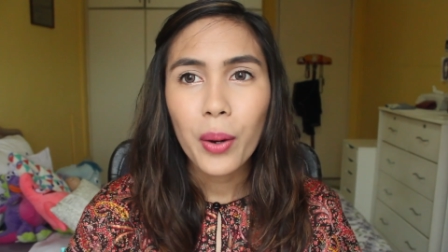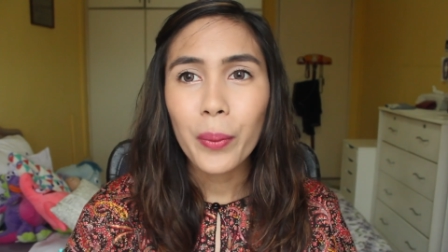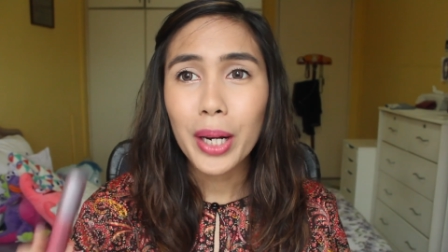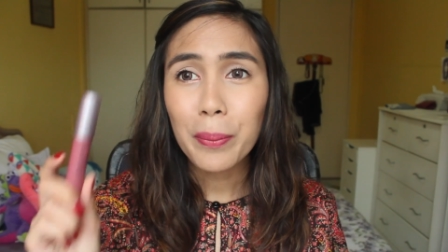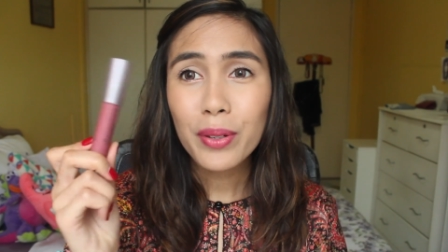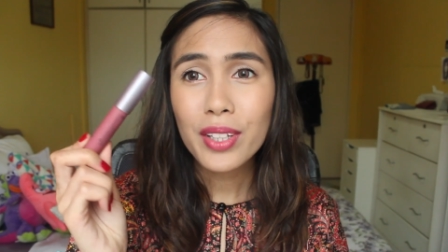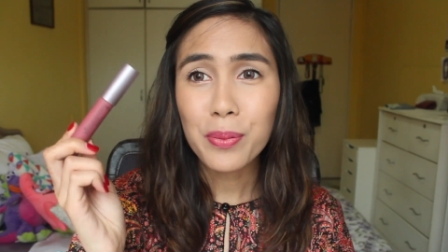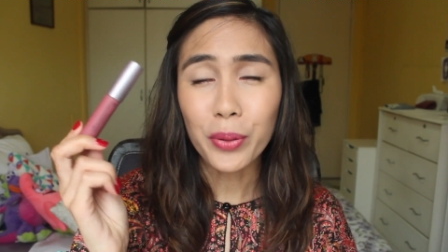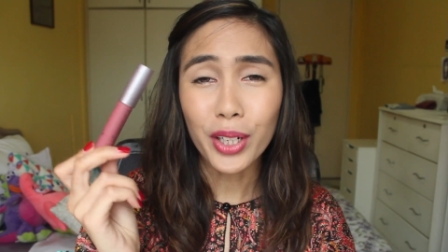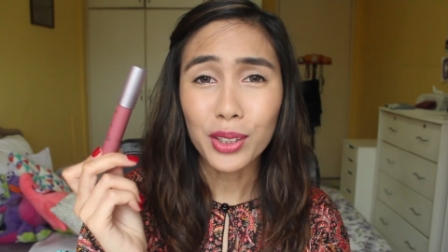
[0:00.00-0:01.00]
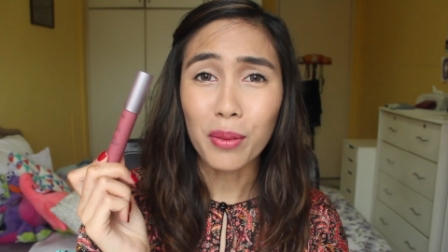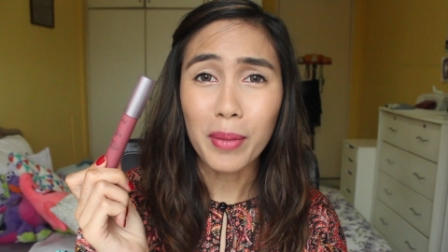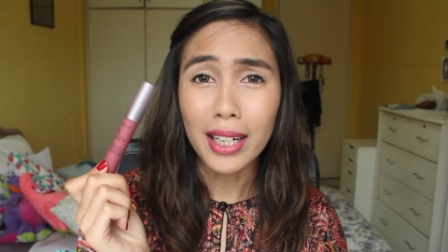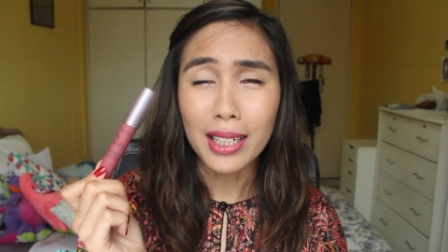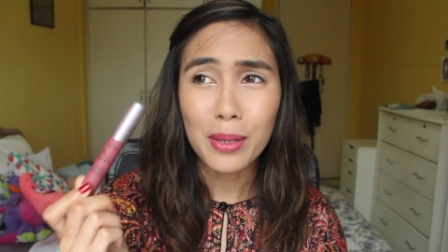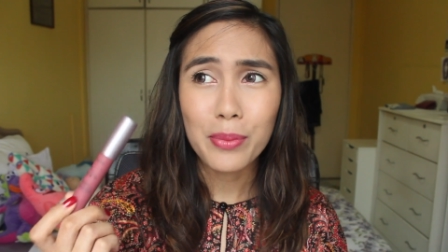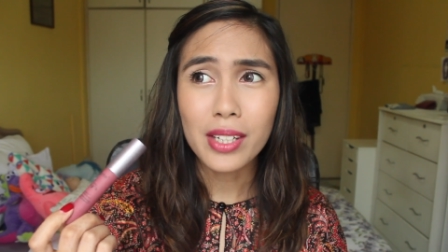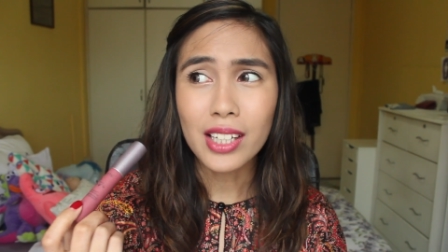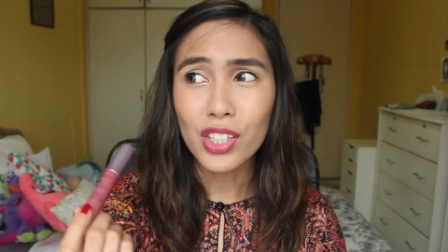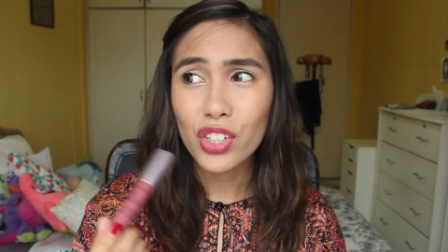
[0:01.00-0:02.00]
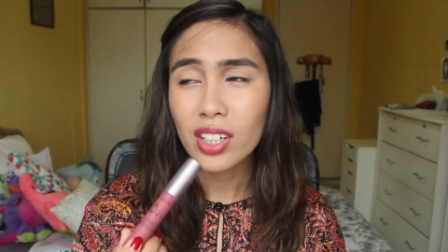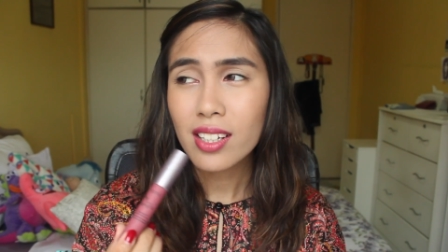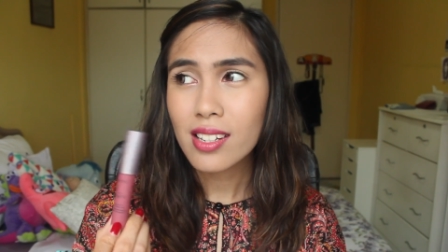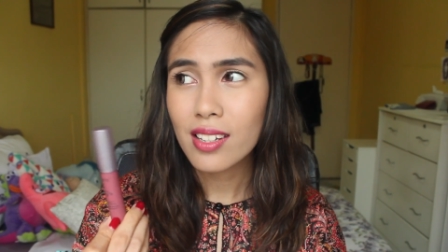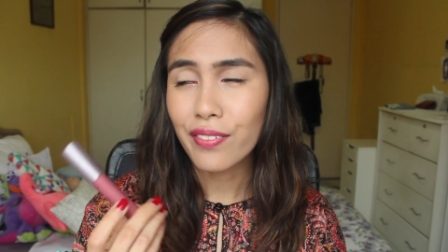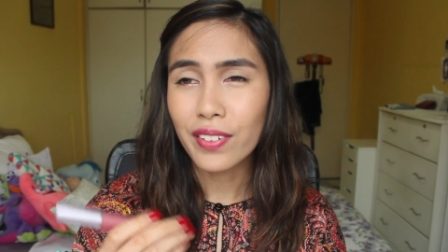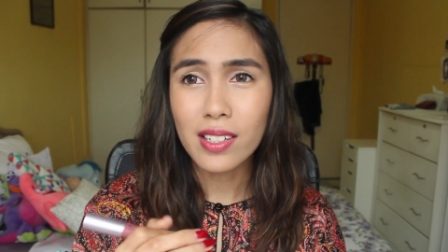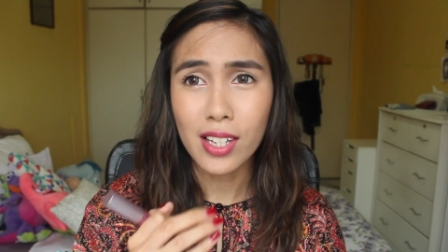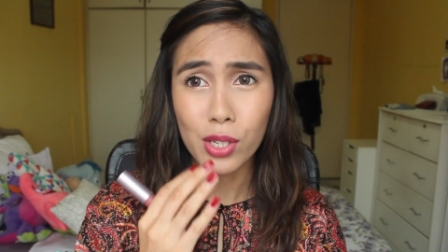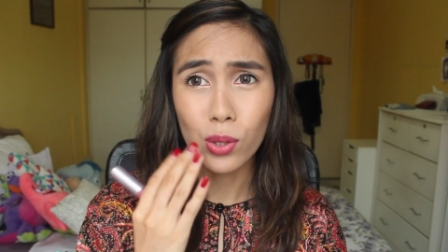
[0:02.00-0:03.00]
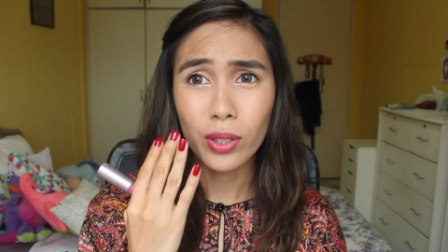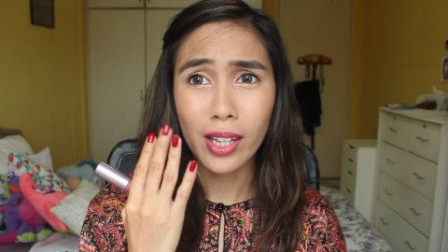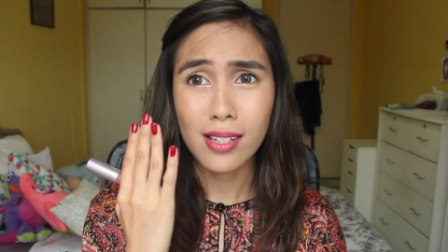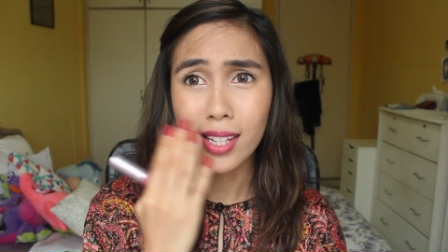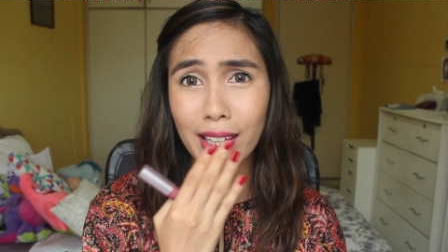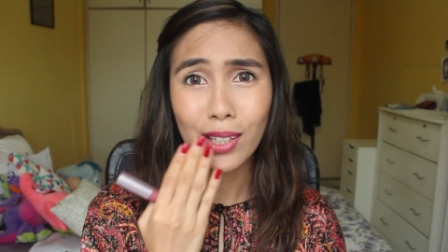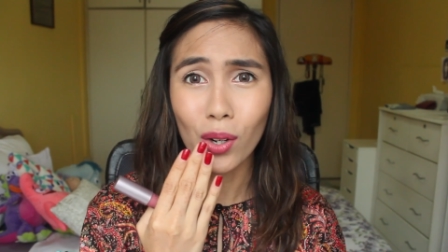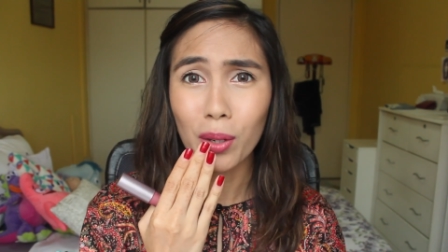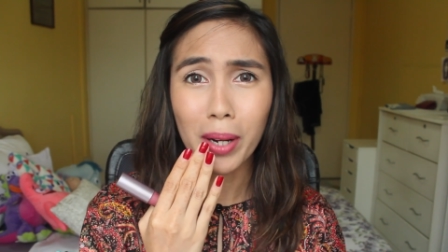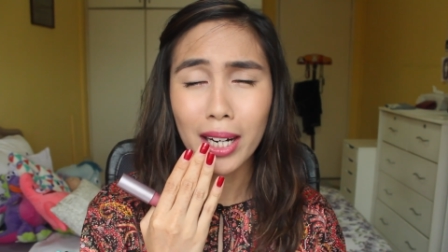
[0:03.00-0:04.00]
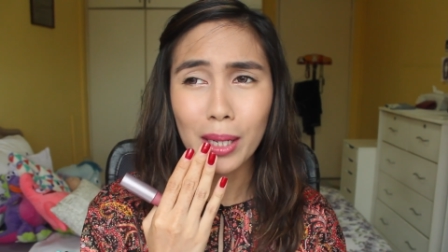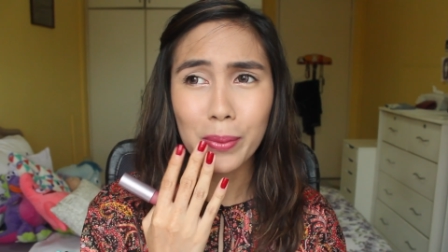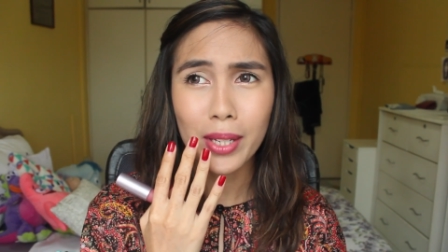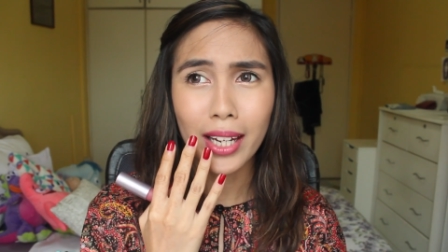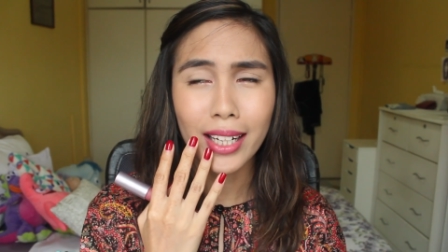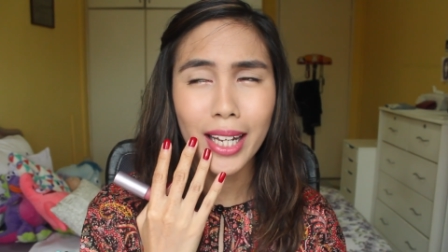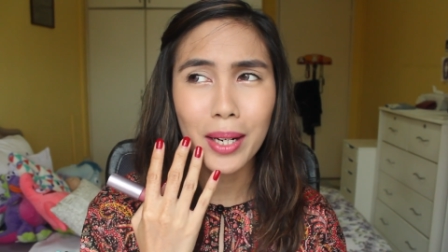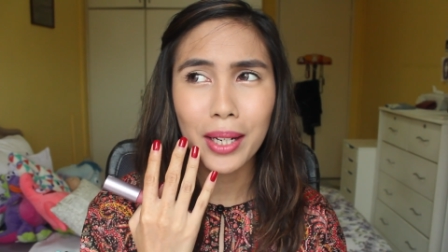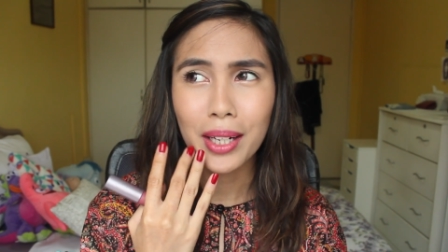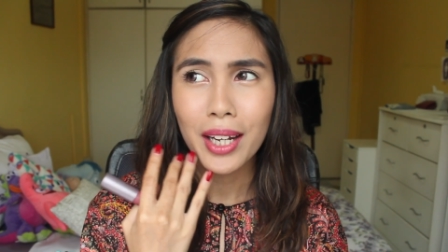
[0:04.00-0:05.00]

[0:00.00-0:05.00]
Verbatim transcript: When I put this product on my lips, it just feels as though there's nothing on my lips and that